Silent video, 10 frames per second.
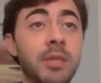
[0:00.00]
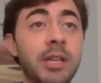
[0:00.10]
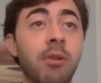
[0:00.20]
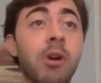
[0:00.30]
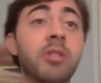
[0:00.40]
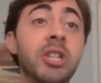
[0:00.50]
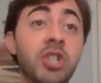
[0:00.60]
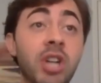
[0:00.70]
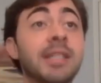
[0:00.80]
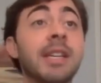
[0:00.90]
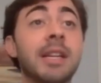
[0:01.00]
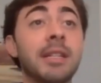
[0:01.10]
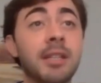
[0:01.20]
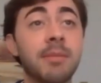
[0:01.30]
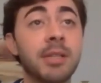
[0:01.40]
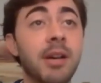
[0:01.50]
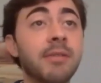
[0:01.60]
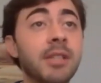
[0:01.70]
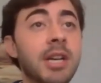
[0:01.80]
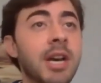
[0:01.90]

with C R Os and injecting it into themselves.